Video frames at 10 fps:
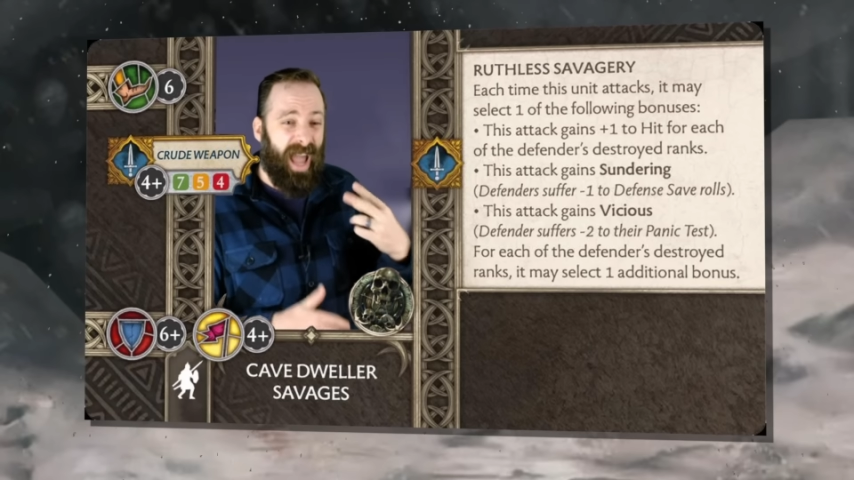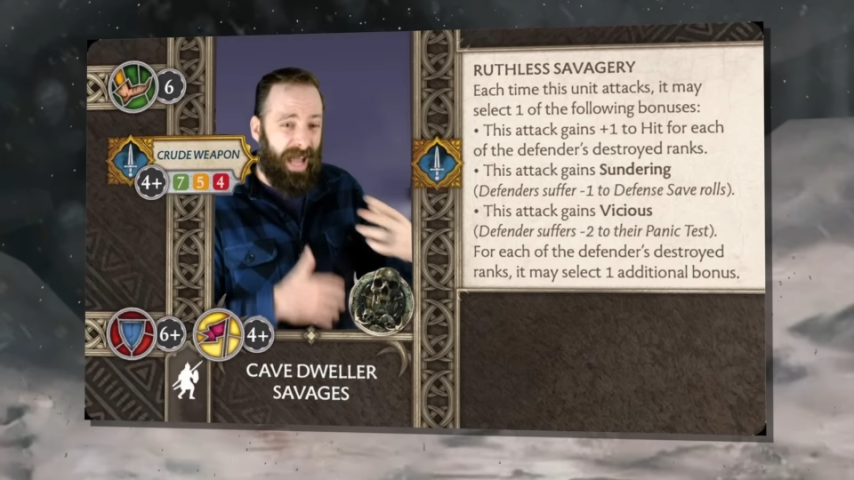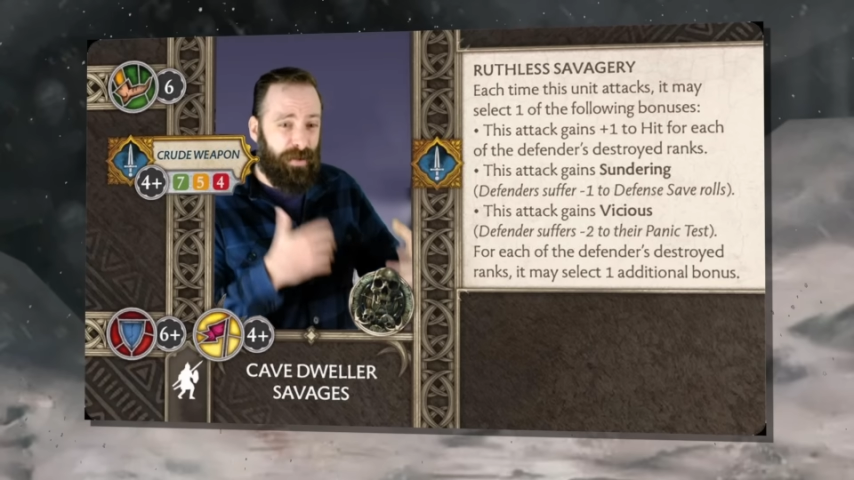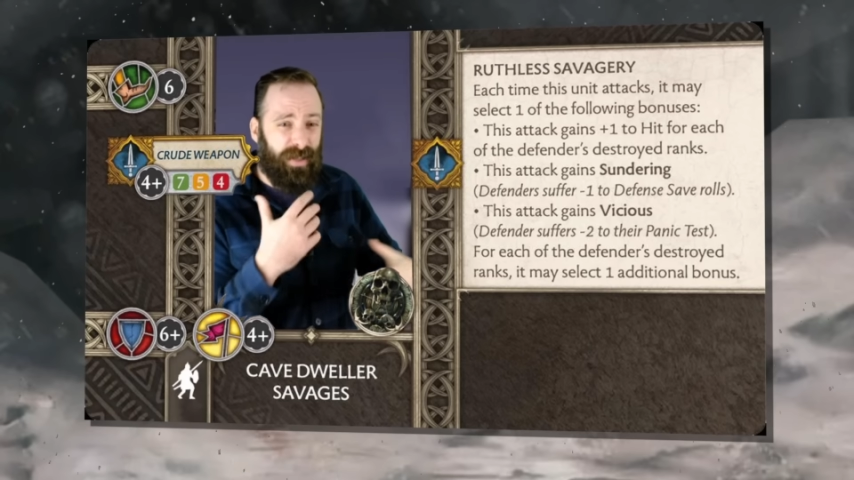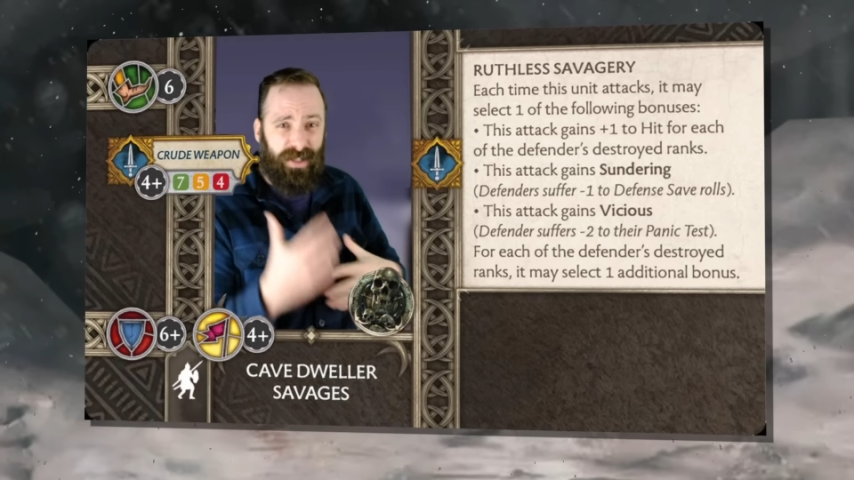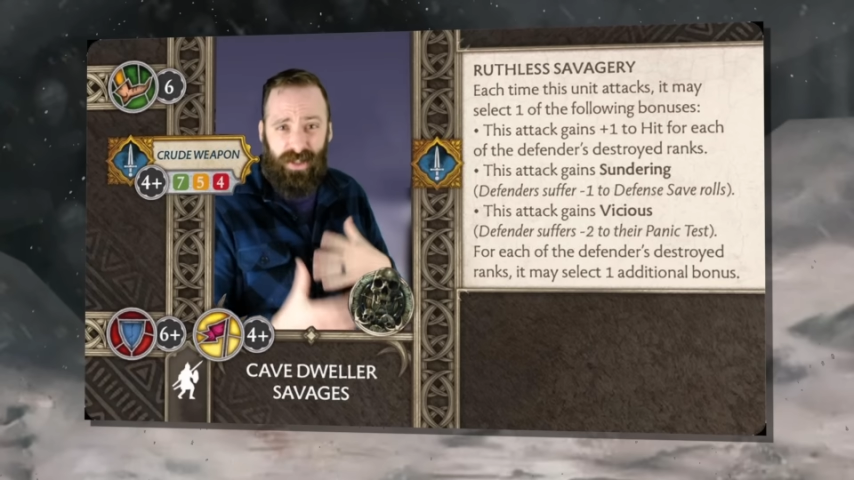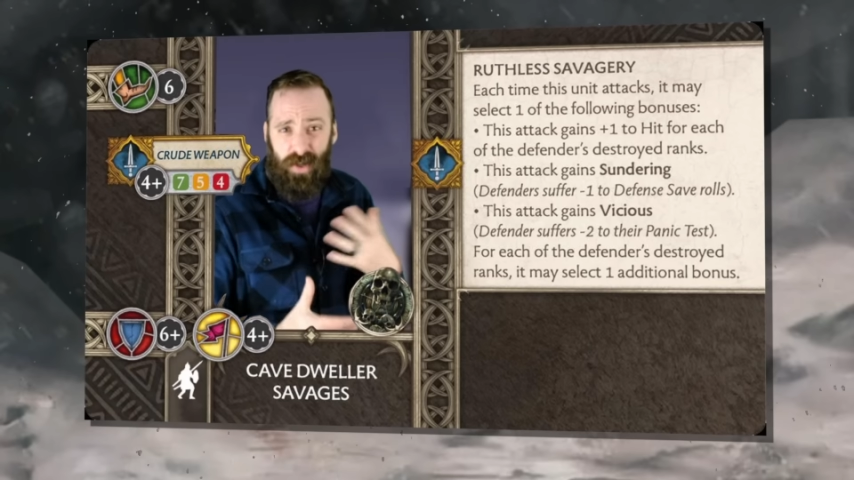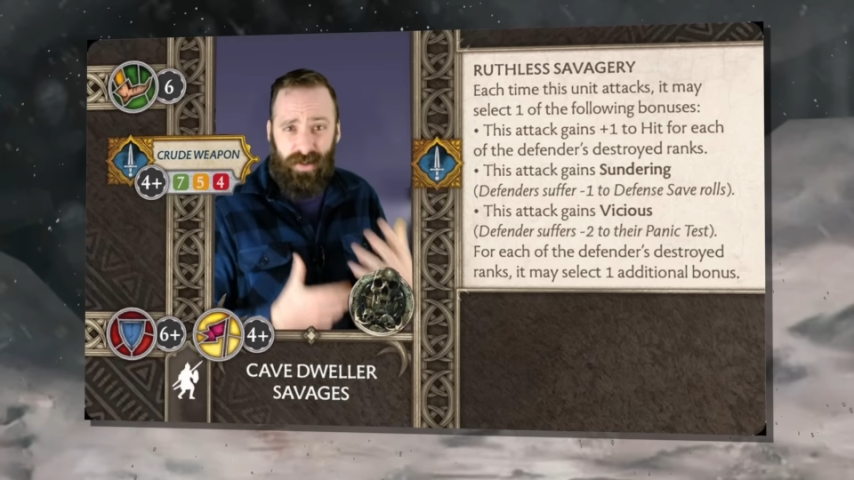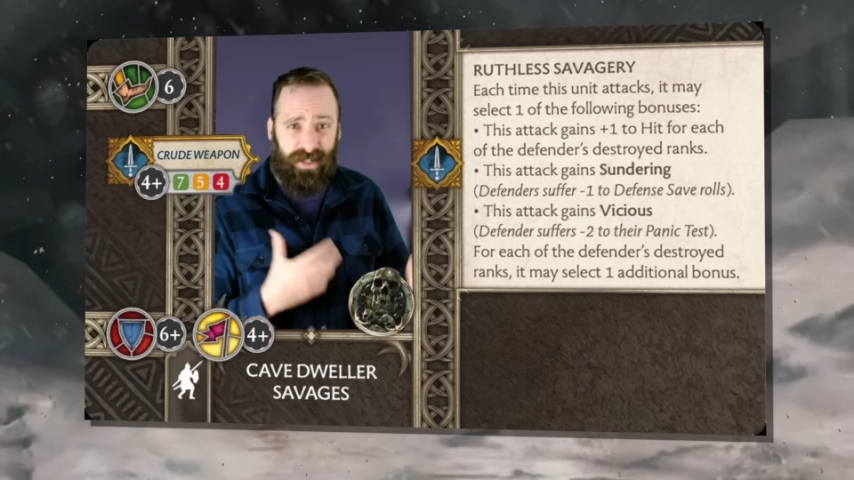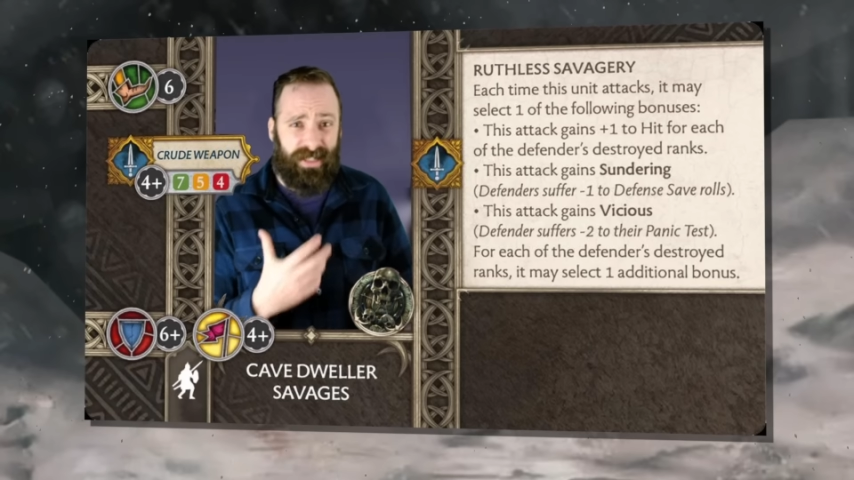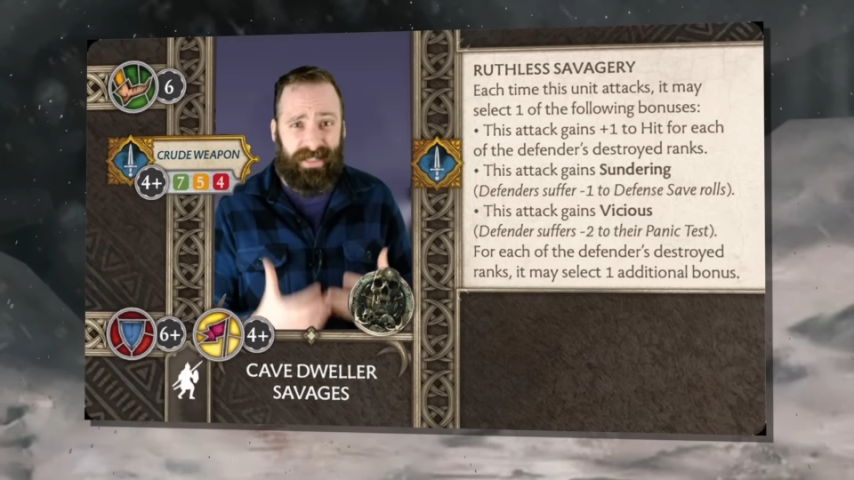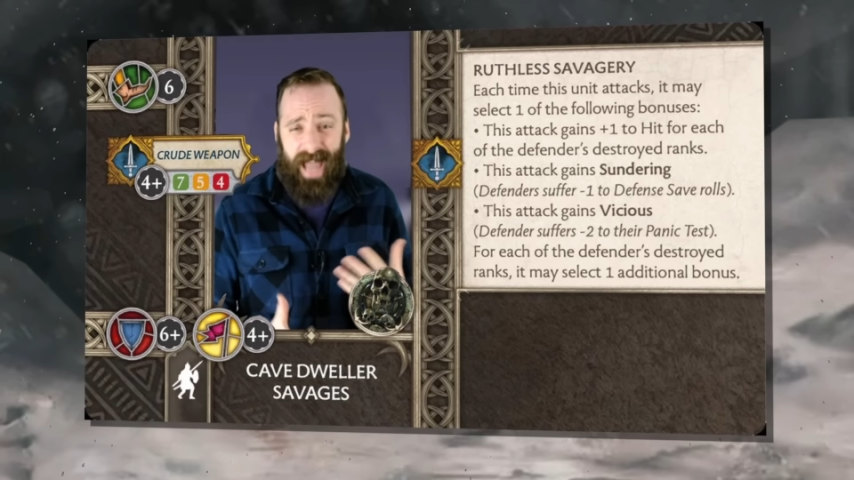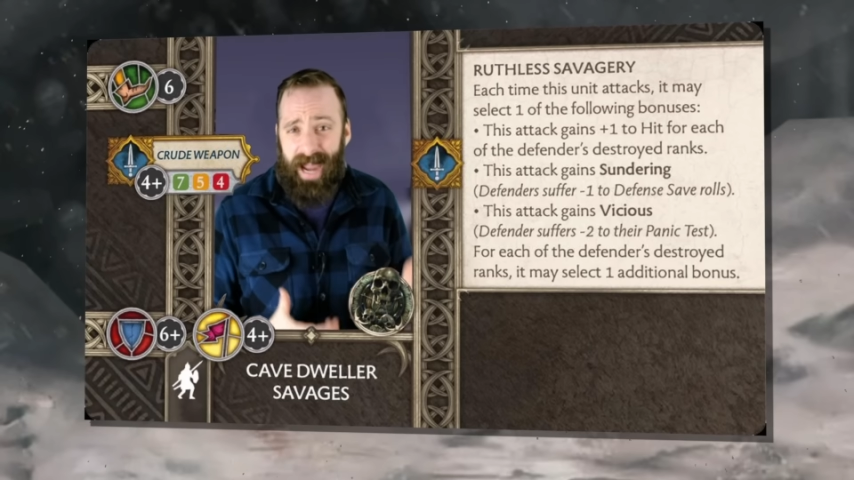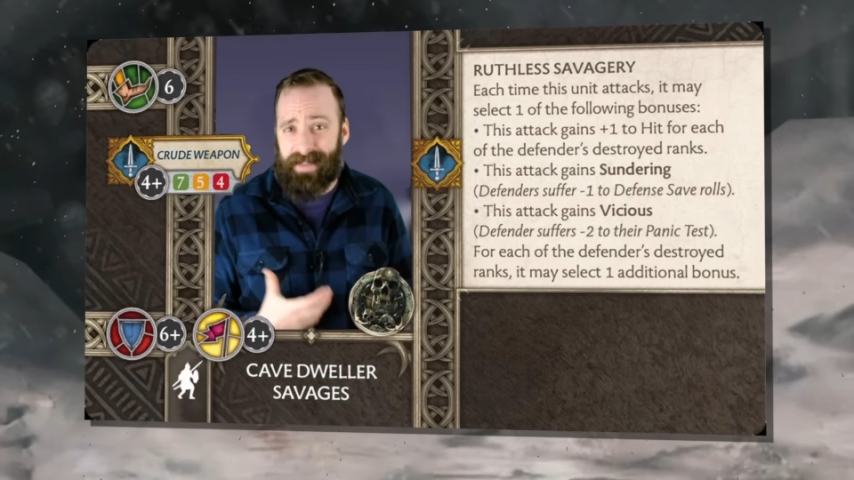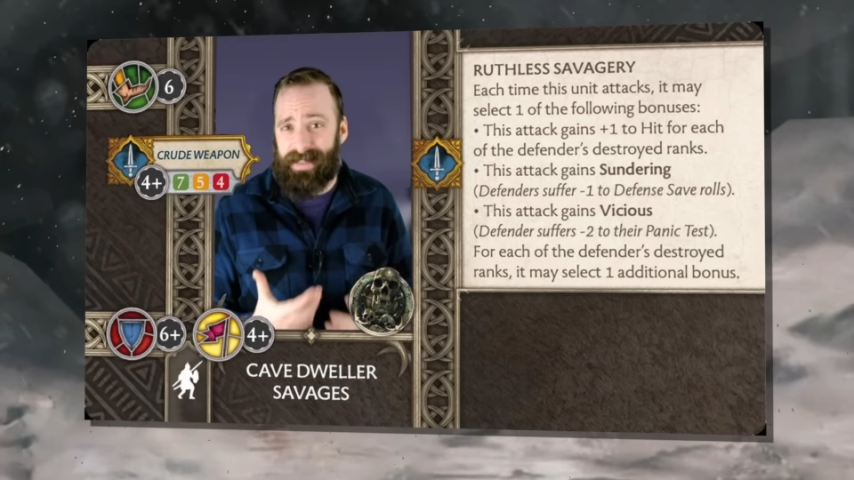and you can start to
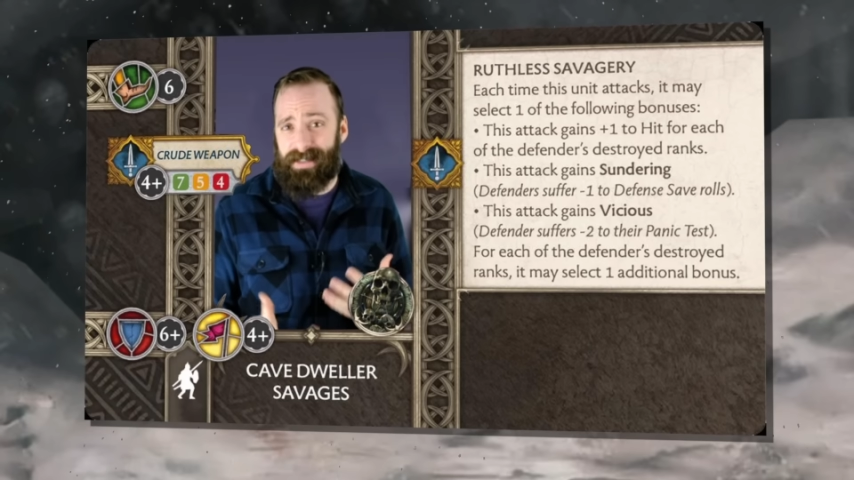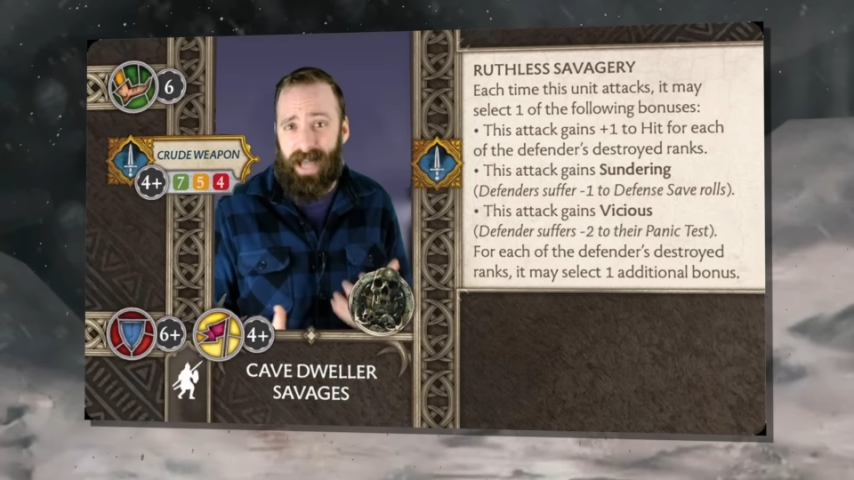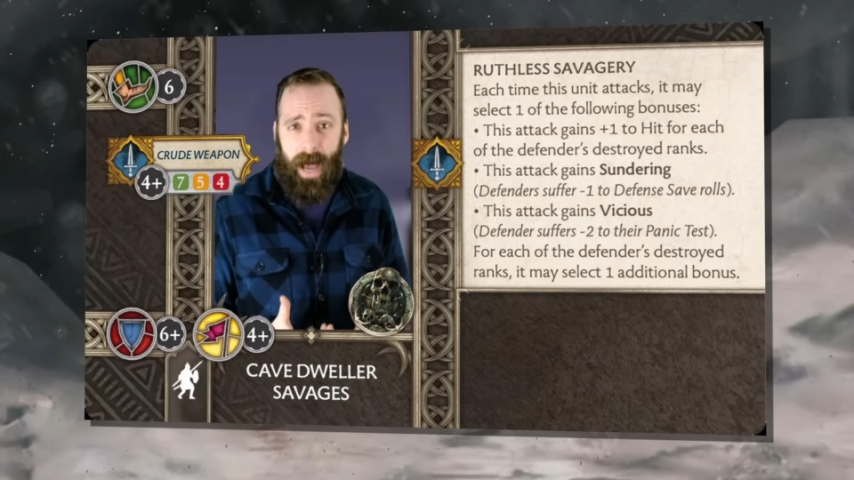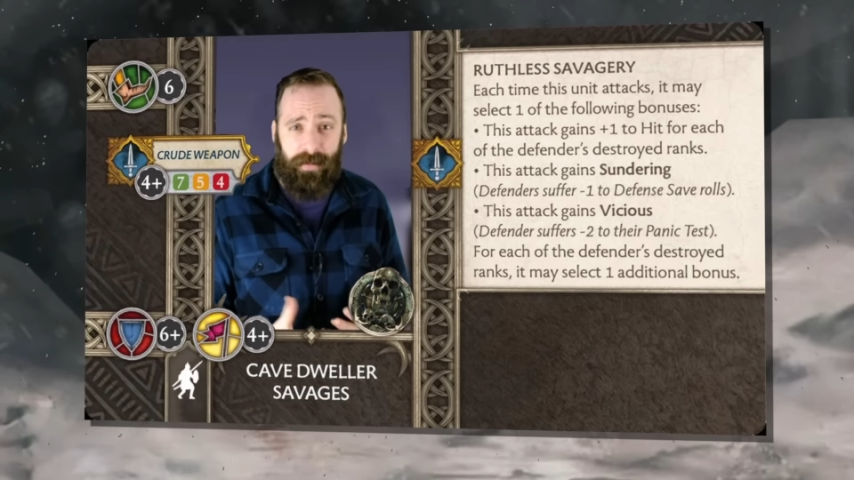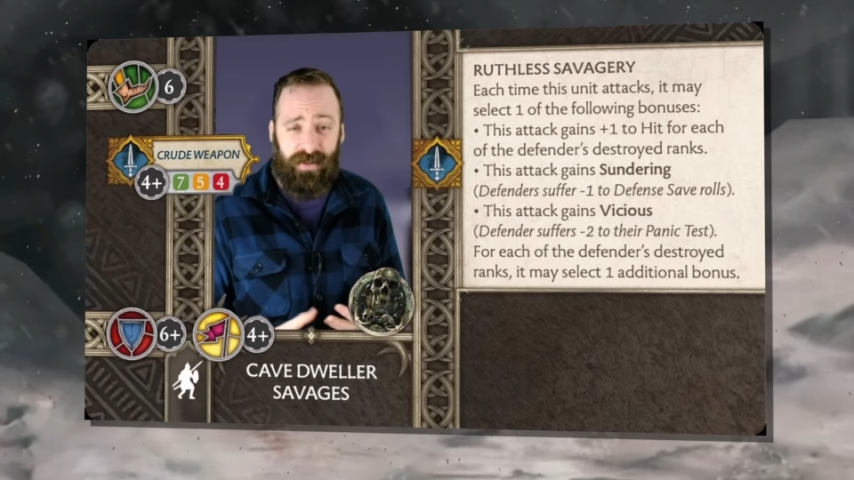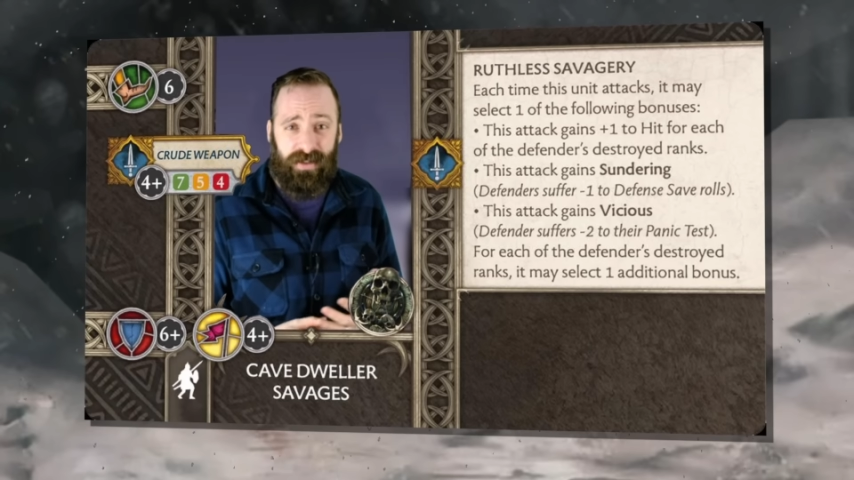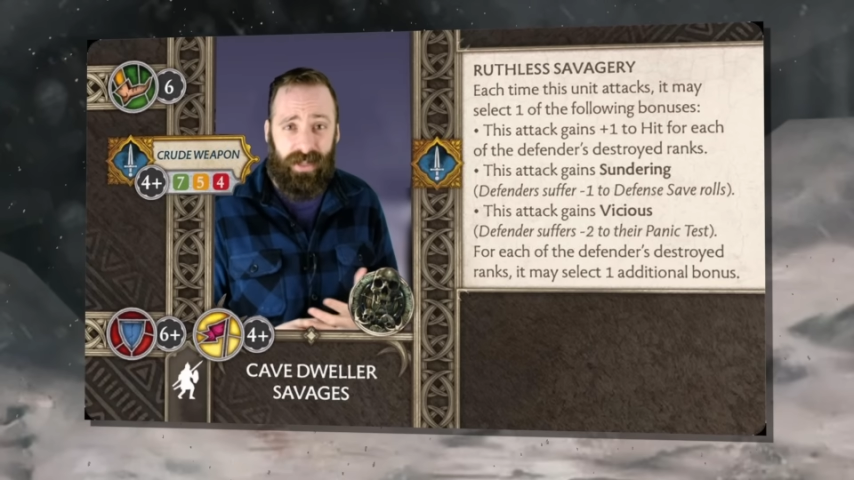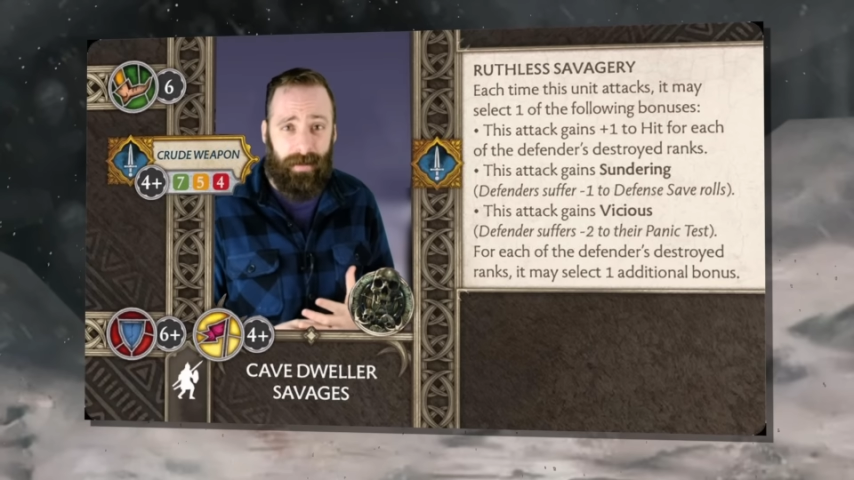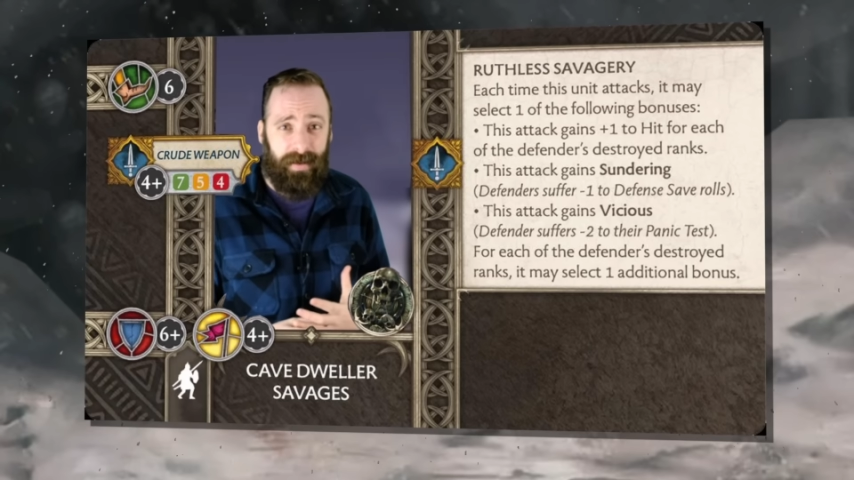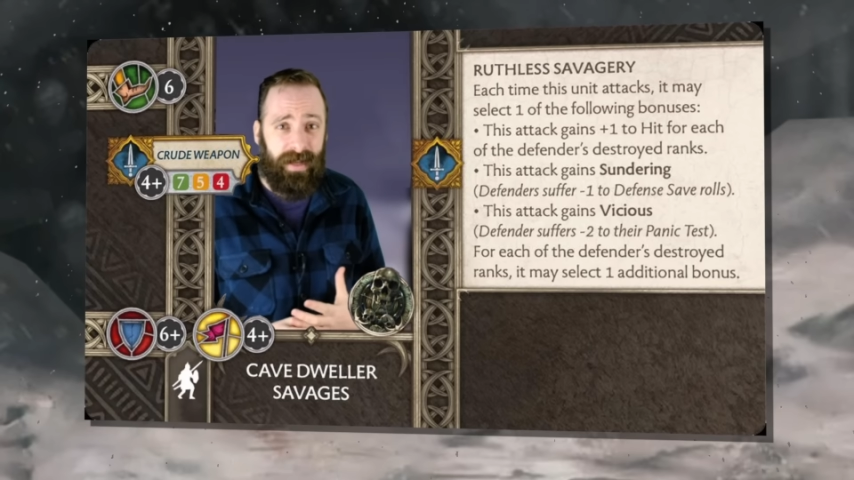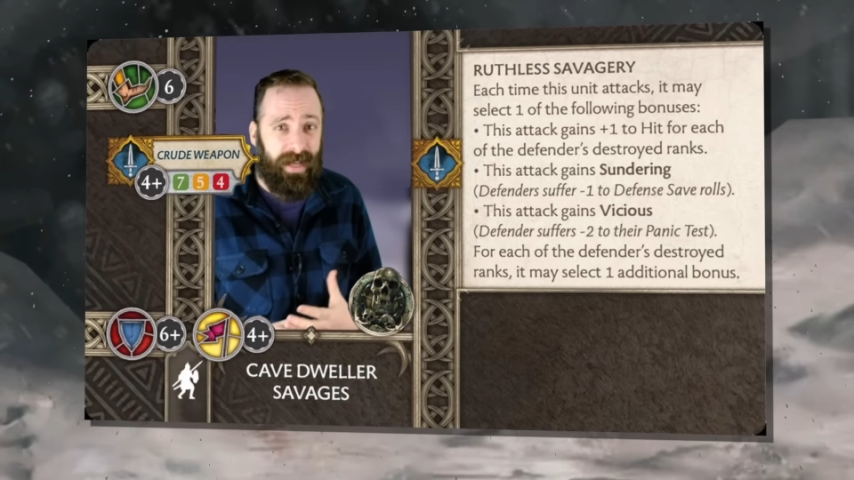stack these options up